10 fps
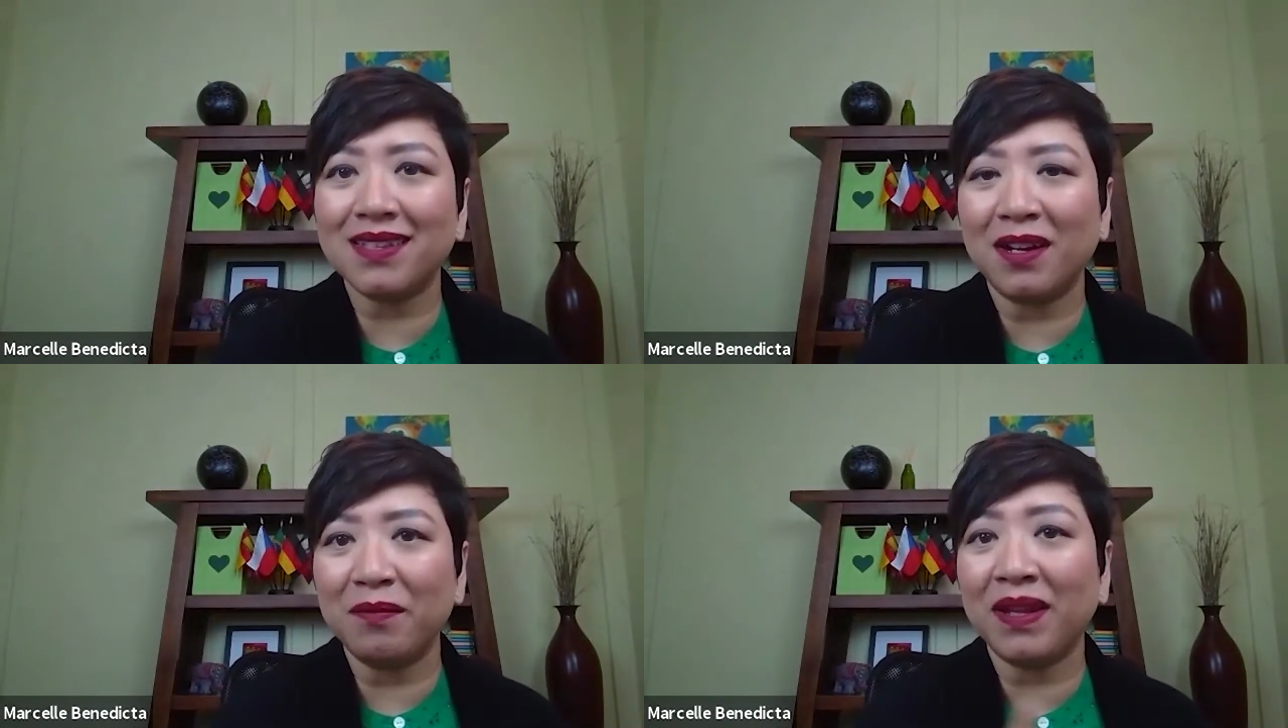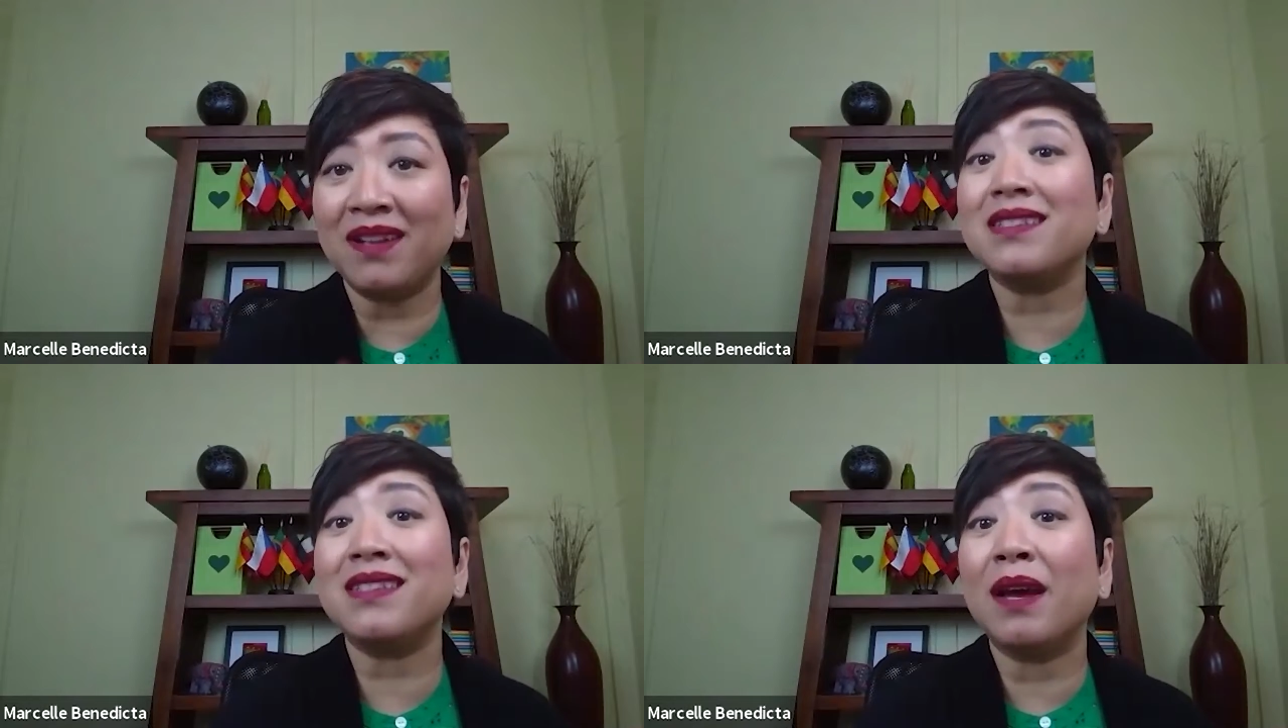It'll be in
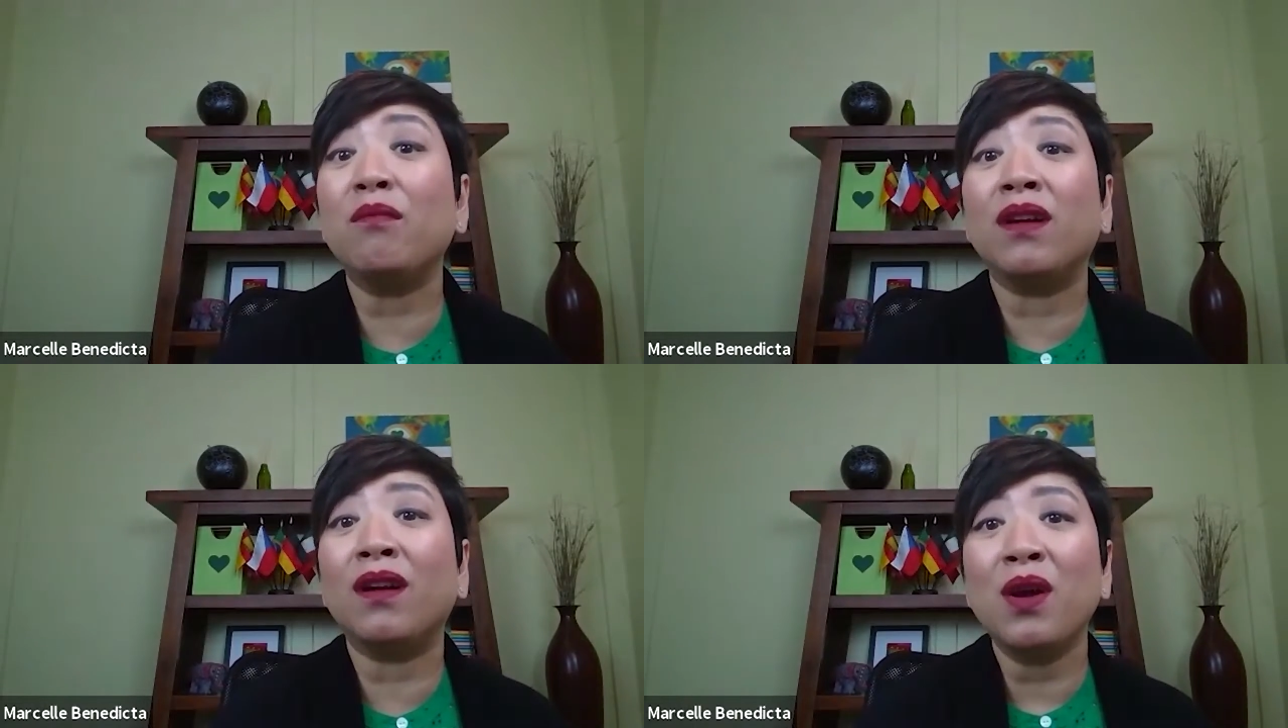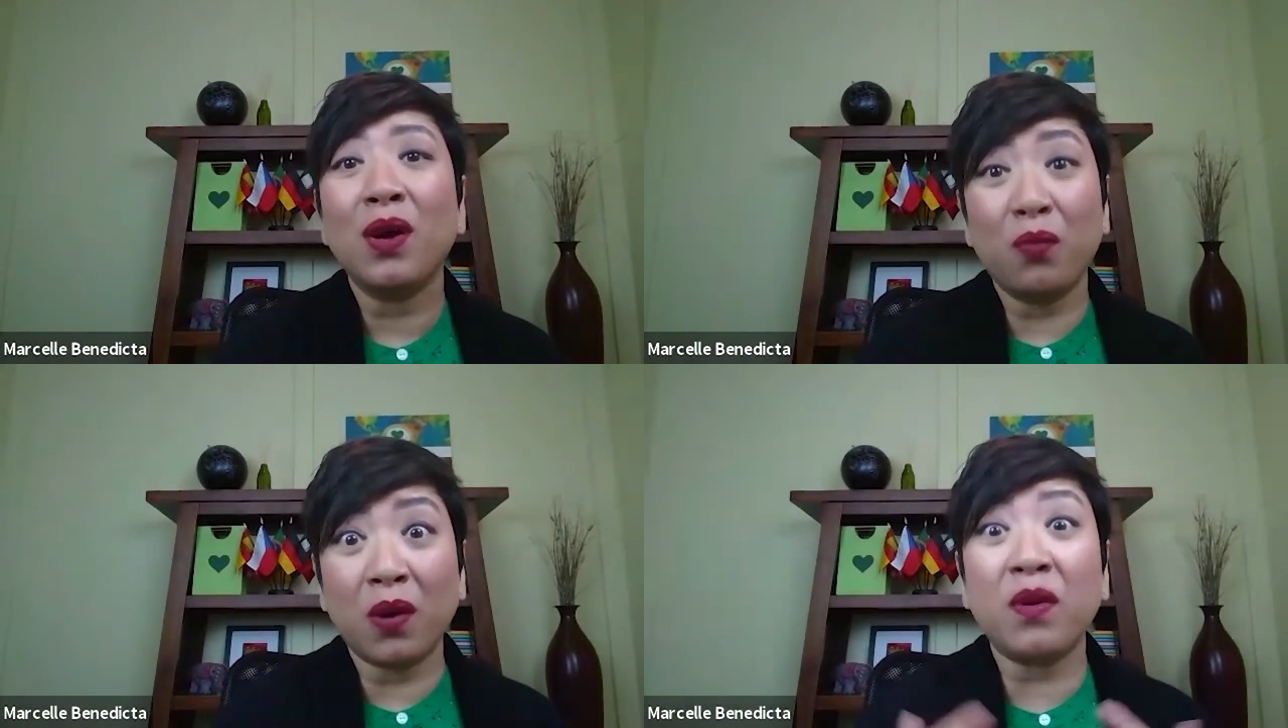December,
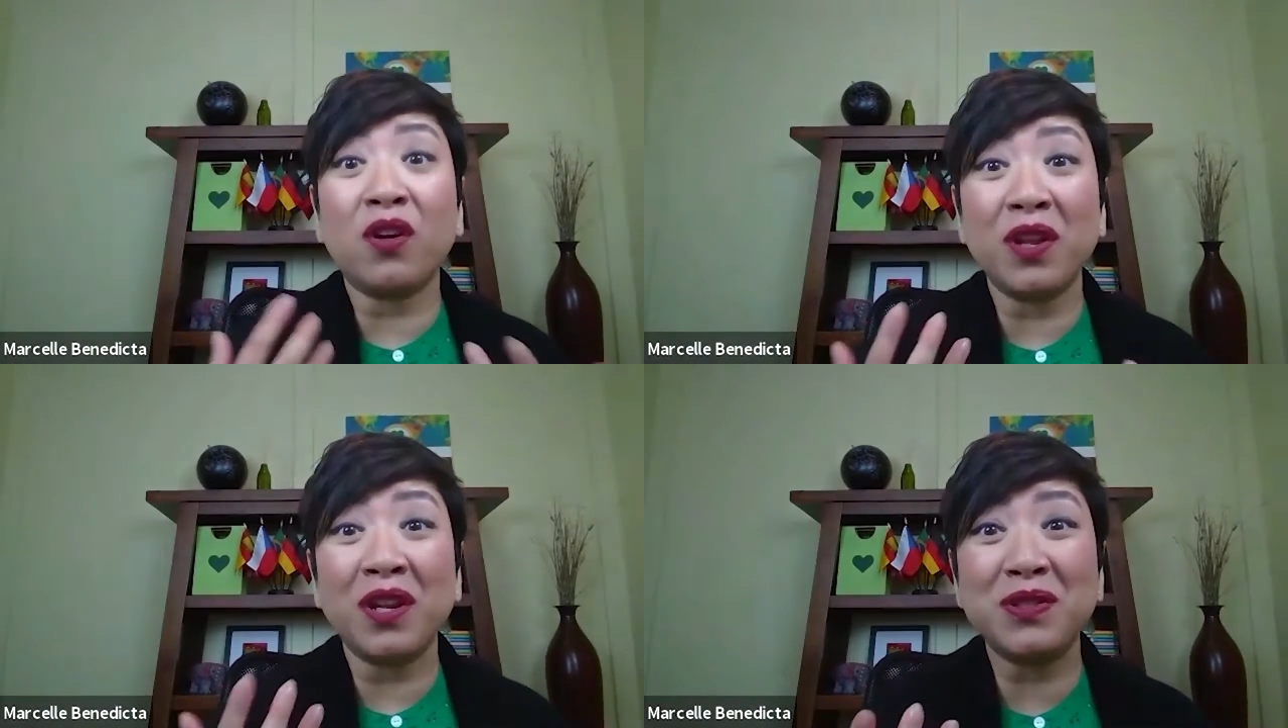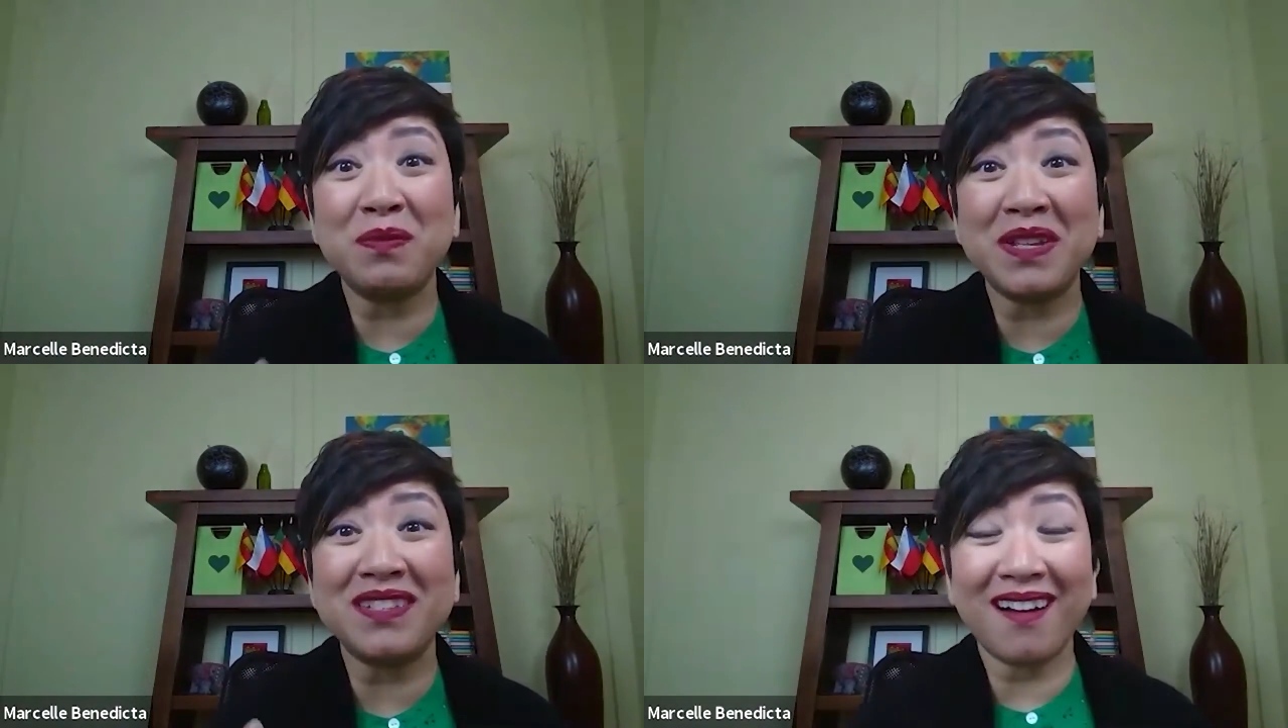where we're going to
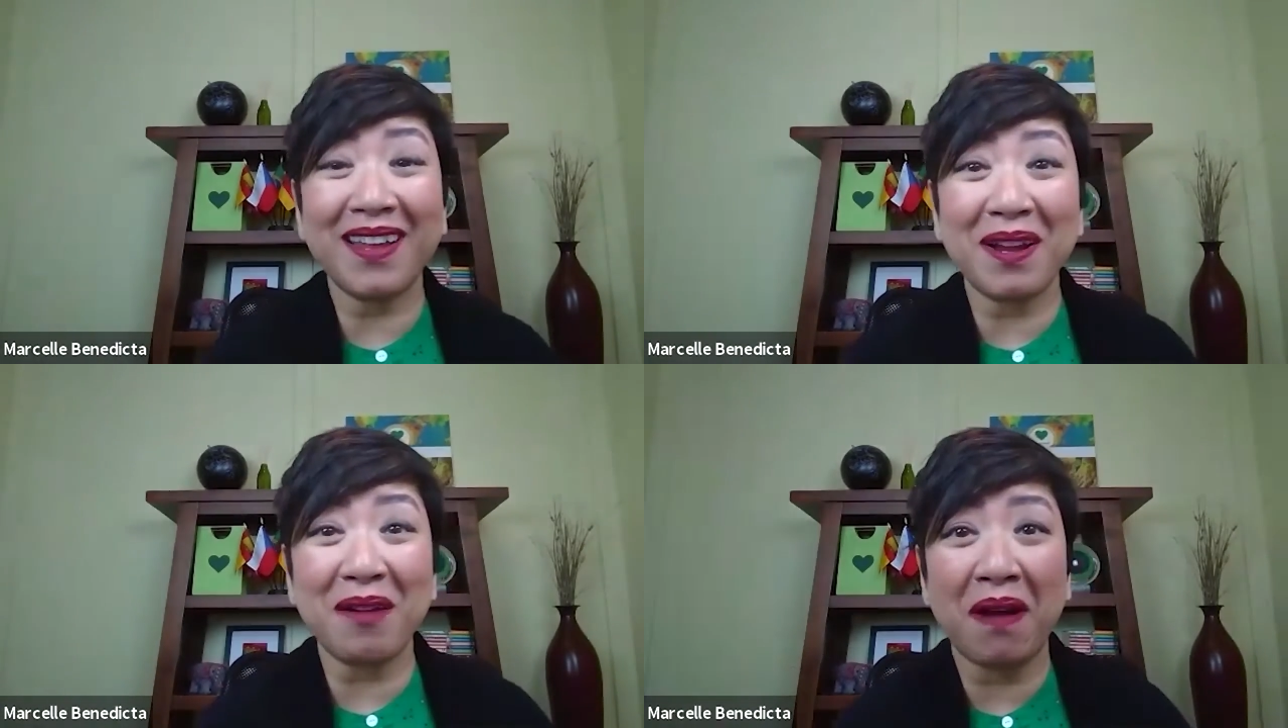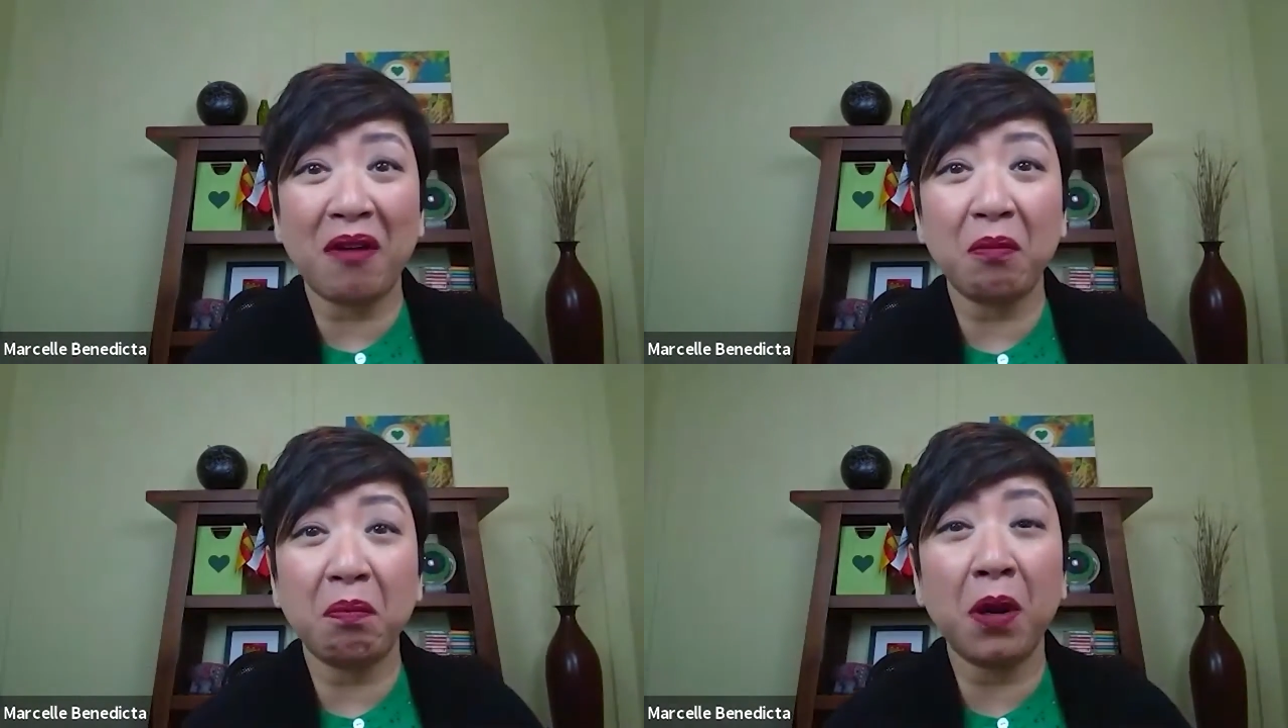be talking
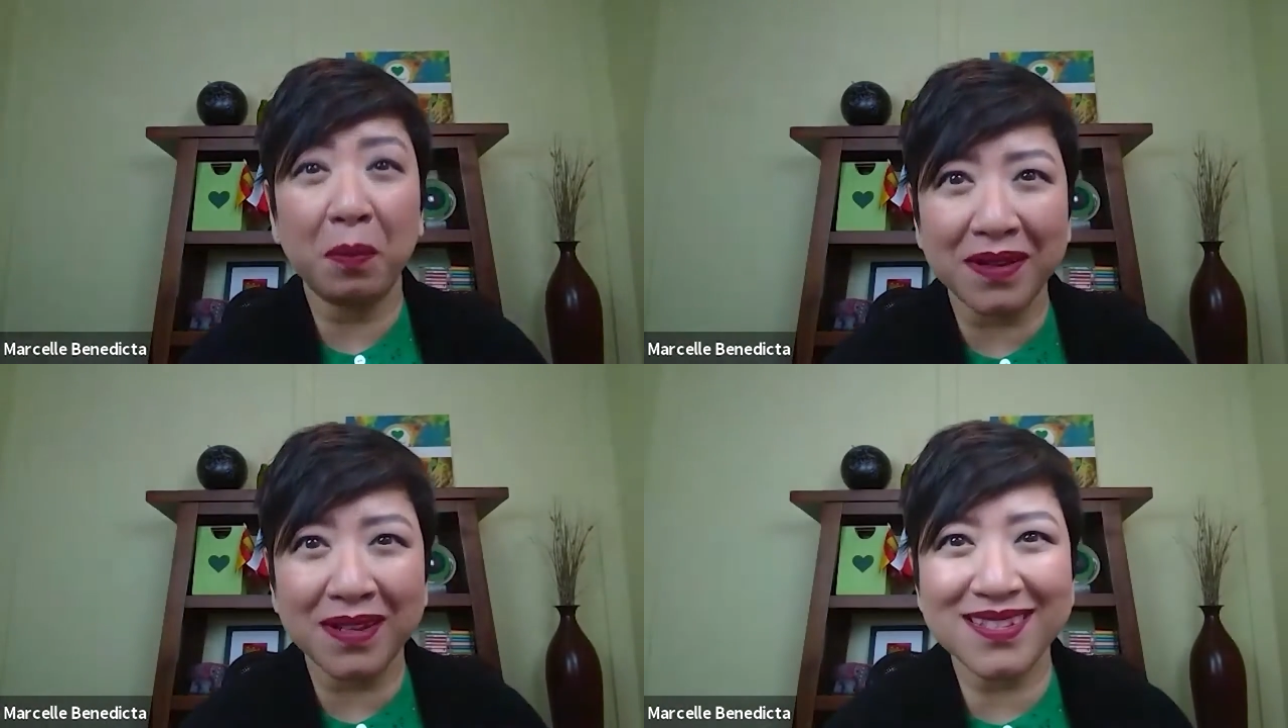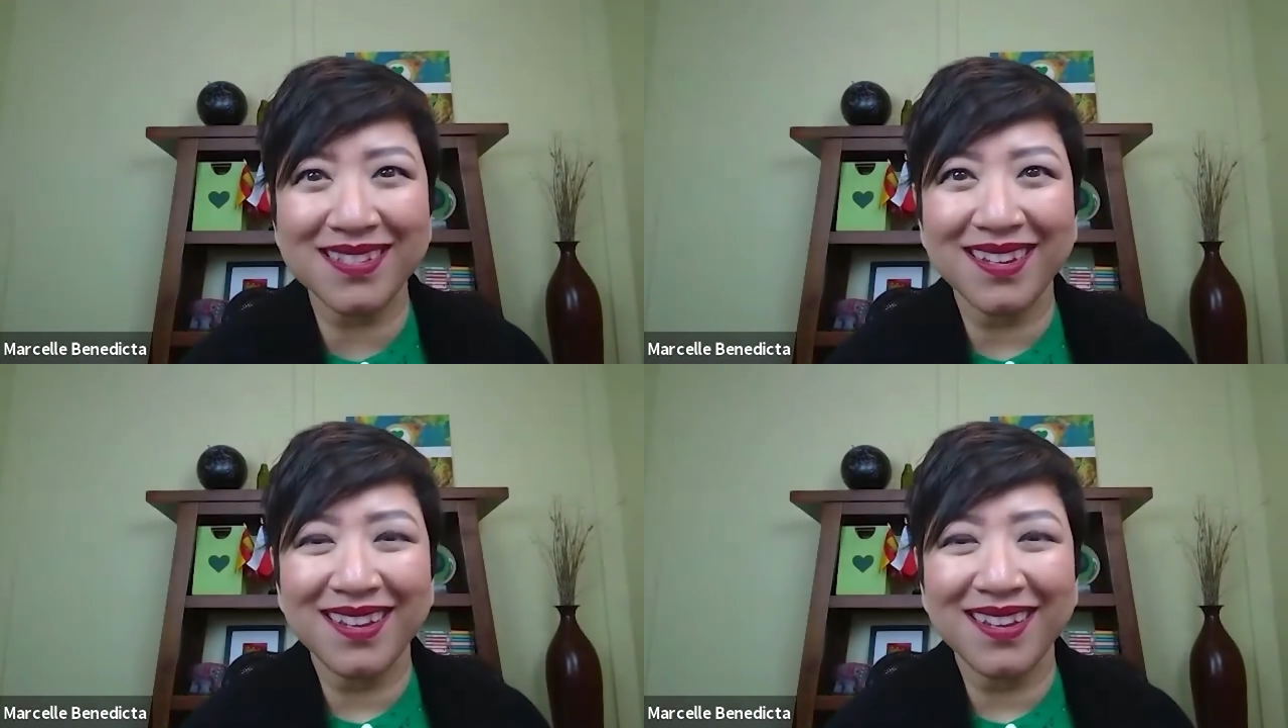about purpose,